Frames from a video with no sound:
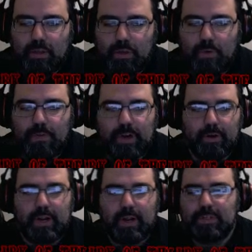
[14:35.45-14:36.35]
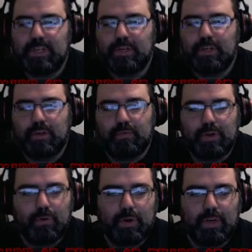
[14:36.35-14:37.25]
You overhear a conversation. You
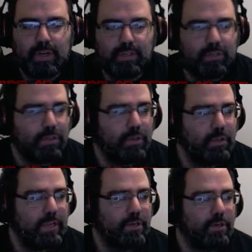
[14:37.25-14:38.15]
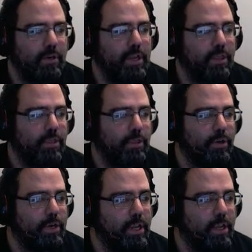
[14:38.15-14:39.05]
record it as journal entry
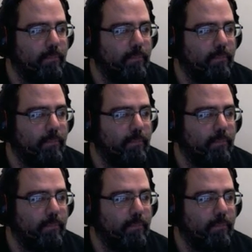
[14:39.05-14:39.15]
30.